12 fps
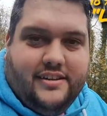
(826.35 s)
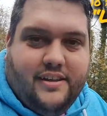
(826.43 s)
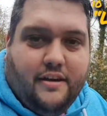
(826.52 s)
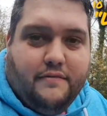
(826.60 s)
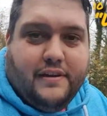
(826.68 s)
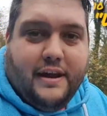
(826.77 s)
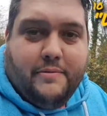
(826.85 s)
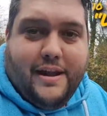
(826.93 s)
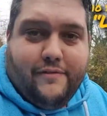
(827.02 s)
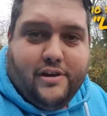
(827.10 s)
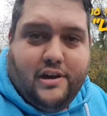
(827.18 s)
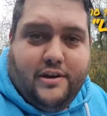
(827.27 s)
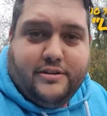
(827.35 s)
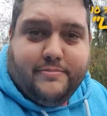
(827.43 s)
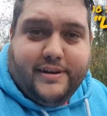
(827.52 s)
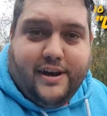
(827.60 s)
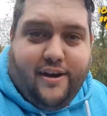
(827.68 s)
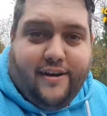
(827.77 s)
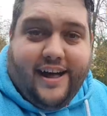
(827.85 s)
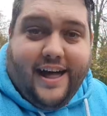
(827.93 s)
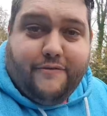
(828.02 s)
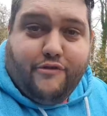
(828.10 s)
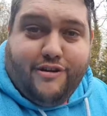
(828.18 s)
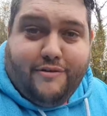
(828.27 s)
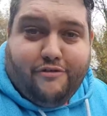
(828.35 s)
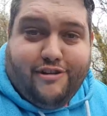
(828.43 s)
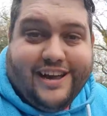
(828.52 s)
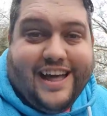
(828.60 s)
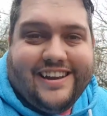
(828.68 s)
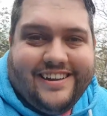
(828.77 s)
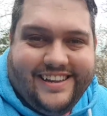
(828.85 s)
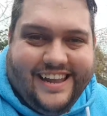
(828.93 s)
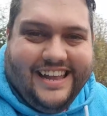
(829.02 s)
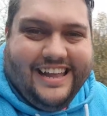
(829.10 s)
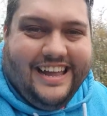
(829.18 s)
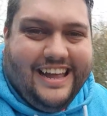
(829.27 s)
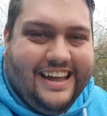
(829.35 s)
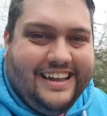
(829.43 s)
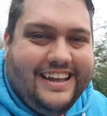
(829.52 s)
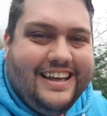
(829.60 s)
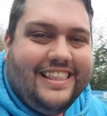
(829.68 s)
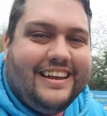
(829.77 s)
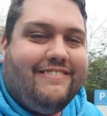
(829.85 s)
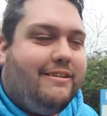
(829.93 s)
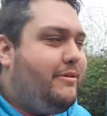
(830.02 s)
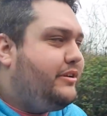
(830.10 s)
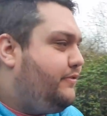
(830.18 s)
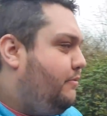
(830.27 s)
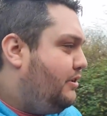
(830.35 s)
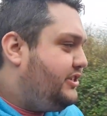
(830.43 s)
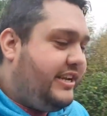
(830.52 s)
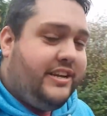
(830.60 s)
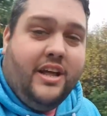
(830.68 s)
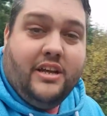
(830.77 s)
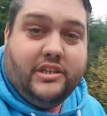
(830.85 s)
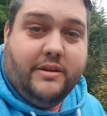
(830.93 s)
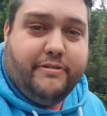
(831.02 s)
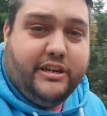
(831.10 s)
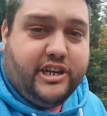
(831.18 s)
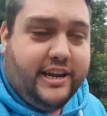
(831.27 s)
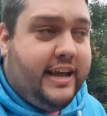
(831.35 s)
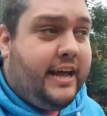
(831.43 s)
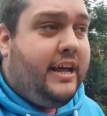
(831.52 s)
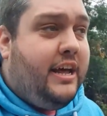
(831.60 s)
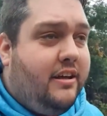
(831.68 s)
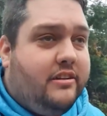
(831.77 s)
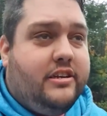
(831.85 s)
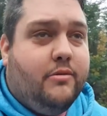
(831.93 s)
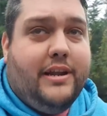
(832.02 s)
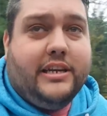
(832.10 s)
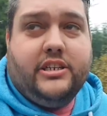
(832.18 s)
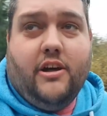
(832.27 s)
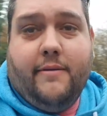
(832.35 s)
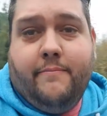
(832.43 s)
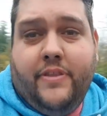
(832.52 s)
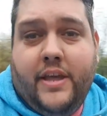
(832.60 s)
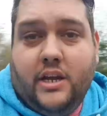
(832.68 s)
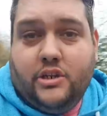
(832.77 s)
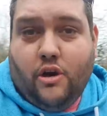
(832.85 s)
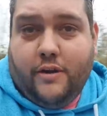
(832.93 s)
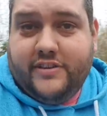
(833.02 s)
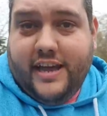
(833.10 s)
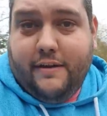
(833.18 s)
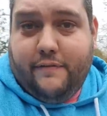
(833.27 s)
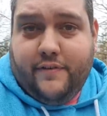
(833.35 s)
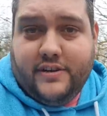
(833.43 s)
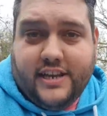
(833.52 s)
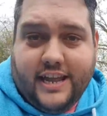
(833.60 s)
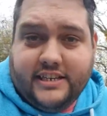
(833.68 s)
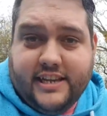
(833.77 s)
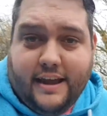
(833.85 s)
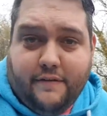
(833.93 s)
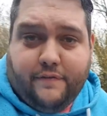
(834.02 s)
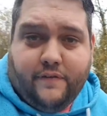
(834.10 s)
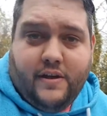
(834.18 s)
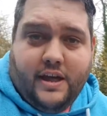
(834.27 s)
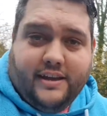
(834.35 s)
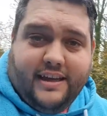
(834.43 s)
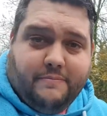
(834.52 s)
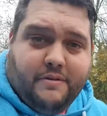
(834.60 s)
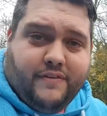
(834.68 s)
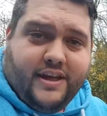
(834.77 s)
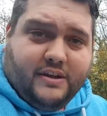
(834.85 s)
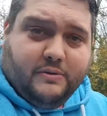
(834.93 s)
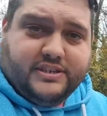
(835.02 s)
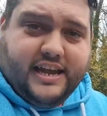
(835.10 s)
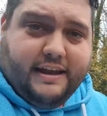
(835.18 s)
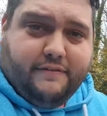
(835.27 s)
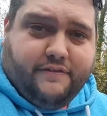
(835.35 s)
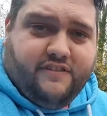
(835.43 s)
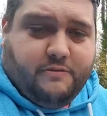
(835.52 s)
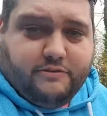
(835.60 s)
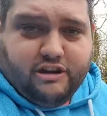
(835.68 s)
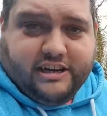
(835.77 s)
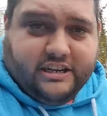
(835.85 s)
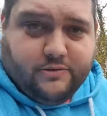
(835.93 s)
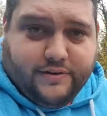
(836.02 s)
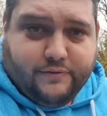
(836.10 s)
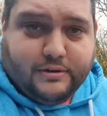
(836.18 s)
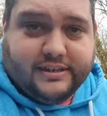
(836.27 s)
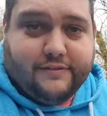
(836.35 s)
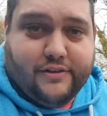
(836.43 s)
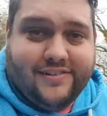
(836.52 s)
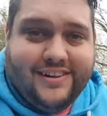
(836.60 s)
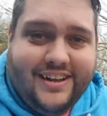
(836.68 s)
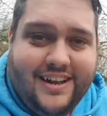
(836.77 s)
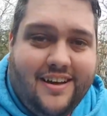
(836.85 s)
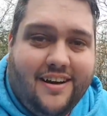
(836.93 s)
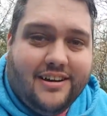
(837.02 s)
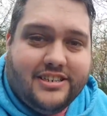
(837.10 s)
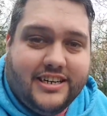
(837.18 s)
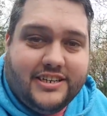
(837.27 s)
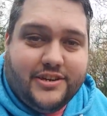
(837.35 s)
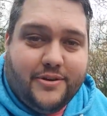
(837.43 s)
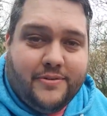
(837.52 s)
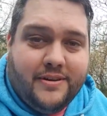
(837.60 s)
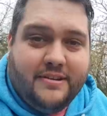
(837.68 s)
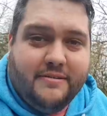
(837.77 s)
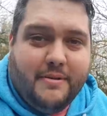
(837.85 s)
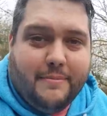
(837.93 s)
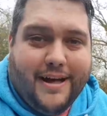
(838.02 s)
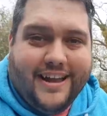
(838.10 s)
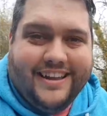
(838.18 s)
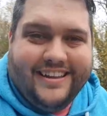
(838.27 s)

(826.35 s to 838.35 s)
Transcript: hopefully I'm never going to lose my car ever again. Thank you very much for watching. Do appreciate it. Until next time, drive safe, stay safe, keep your vehicle safe with Track It 24/7. I'll see you soon. Bye bye.